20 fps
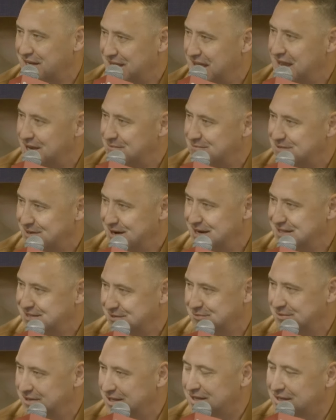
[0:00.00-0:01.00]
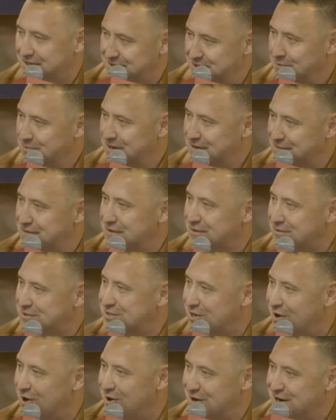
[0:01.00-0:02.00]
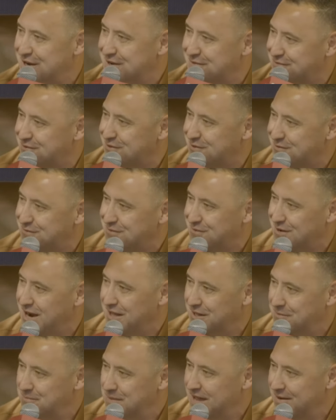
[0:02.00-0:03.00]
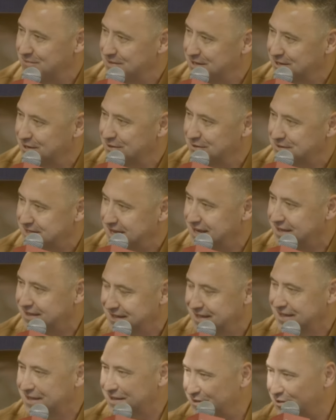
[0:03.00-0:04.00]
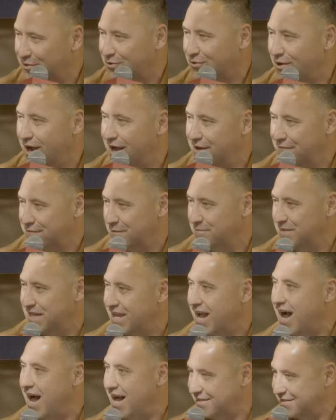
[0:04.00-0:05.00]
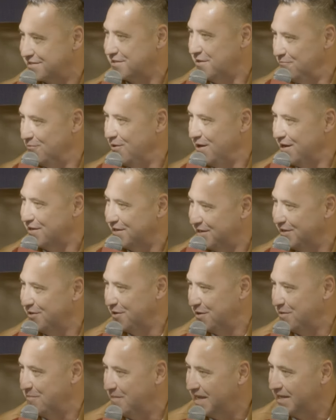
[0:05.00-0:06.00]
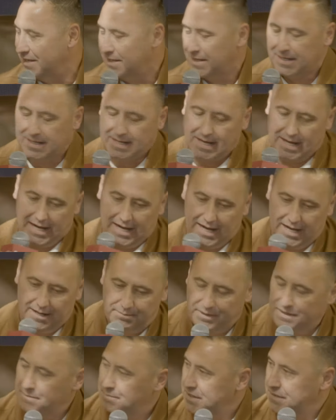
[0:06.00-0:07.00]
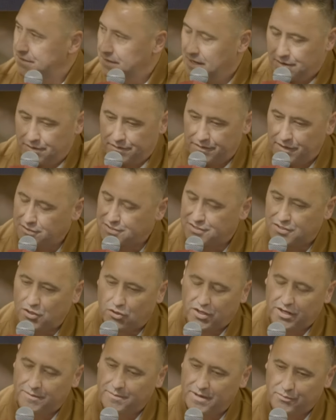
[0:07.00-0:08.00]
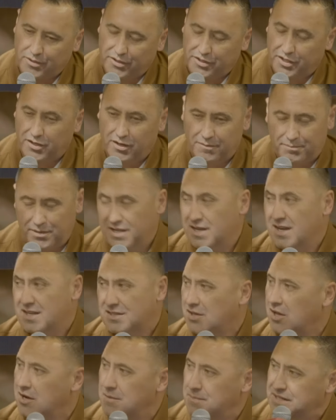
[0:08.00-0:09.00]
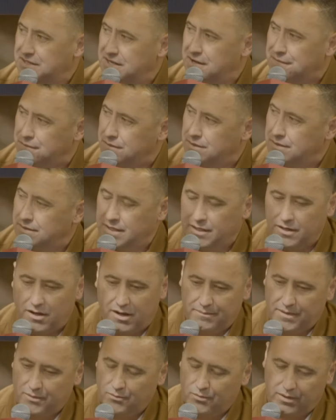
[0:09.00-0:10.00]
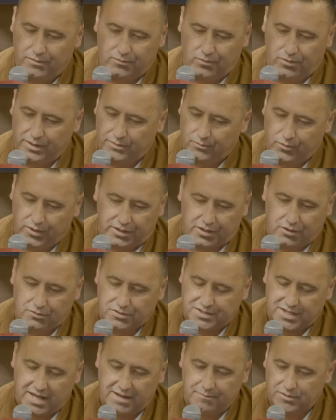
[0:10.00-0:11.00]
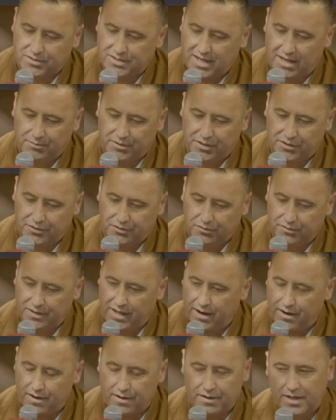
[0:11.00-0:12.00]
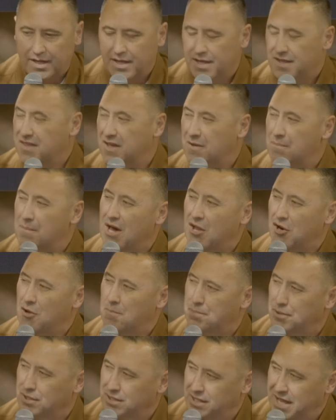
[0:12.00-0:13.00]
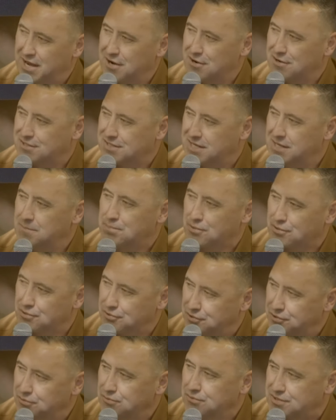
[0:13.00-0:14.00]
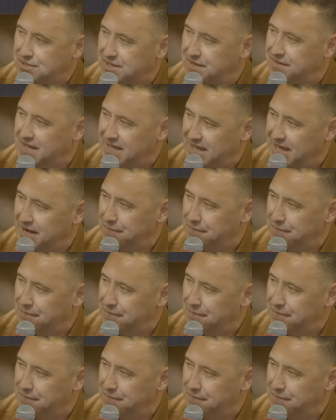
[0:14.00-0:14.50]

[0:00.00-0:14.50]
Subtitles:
of games, right? Mm-hmm. So nobody feels sorry for Alabama, you know? It's like, they're crying from the yacht somewhere. Right. You know what I mean? But they're still going to be really good, but it is going to be different. You know, I mean, what Coach Saban was able to do there, the amount of players he produced in the